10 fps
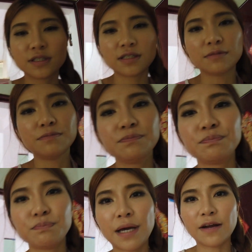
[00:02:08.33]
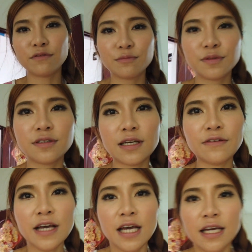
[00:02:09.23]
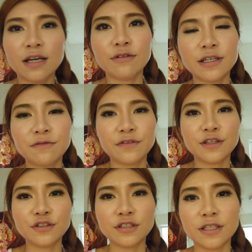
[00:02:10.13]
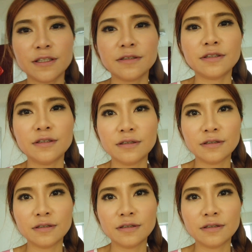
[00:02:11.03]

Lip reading: some bathroom stuff. He already finished it.